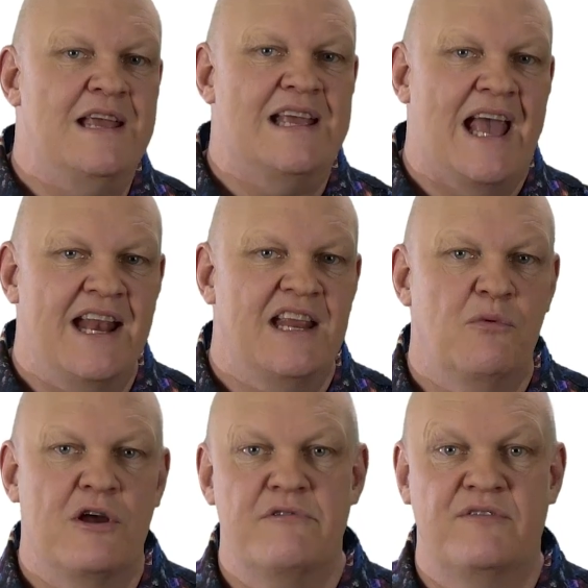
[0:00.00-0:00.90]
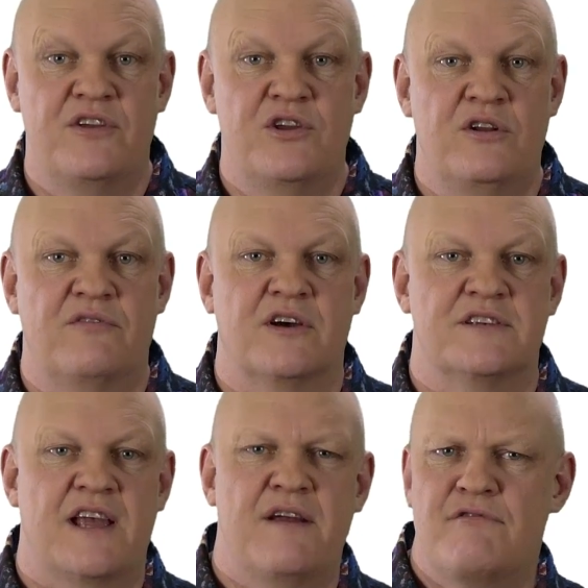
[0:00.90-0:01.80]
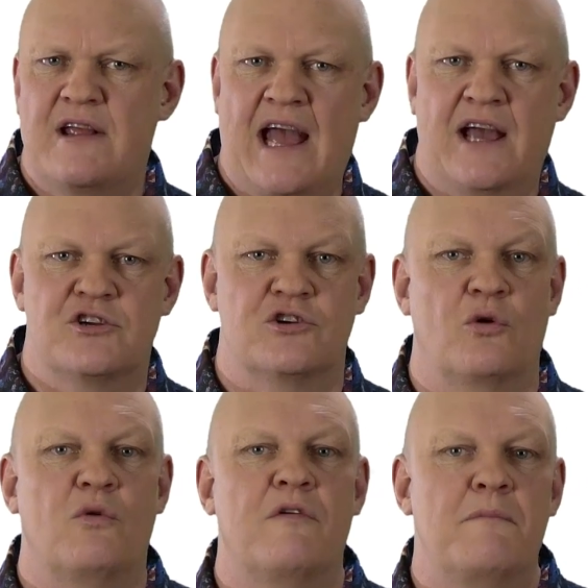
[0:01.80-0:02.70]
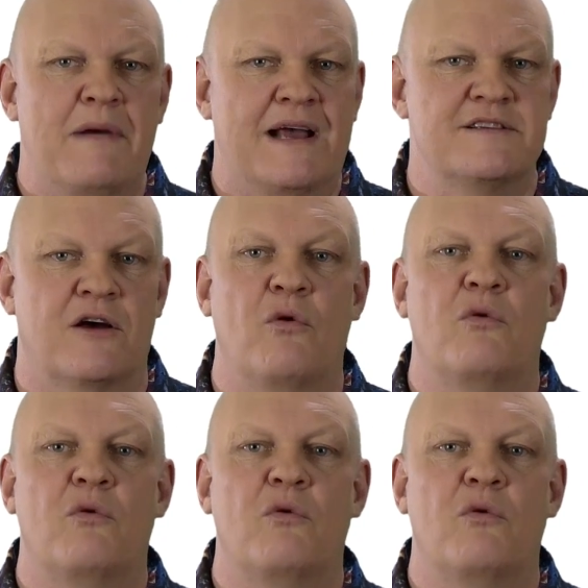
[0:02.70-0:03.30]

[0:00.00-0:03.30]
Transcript: being anywhere in the universe, every action, all the matter,